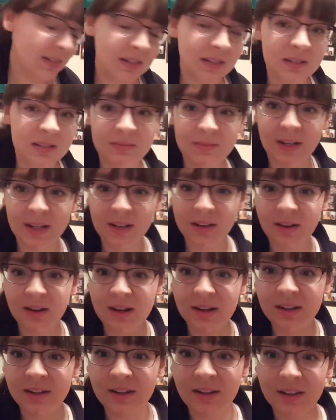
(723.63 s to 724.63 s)
oh my
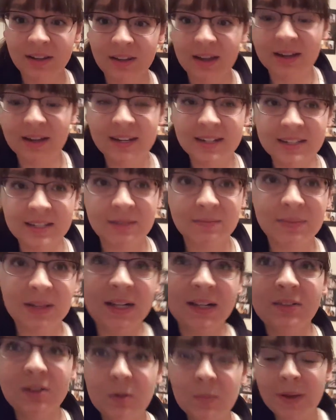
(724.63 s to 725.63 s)
god, like I need something a
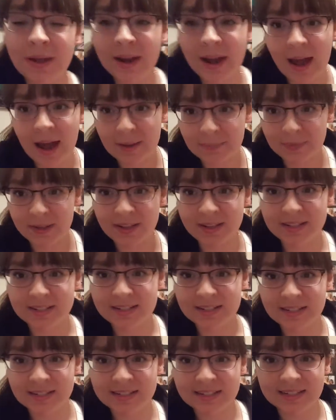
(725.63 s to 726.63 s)
little bit happy, because
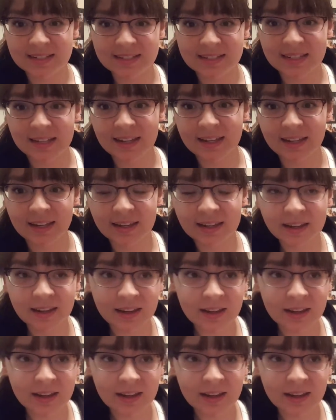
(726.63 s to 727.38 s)
this is like,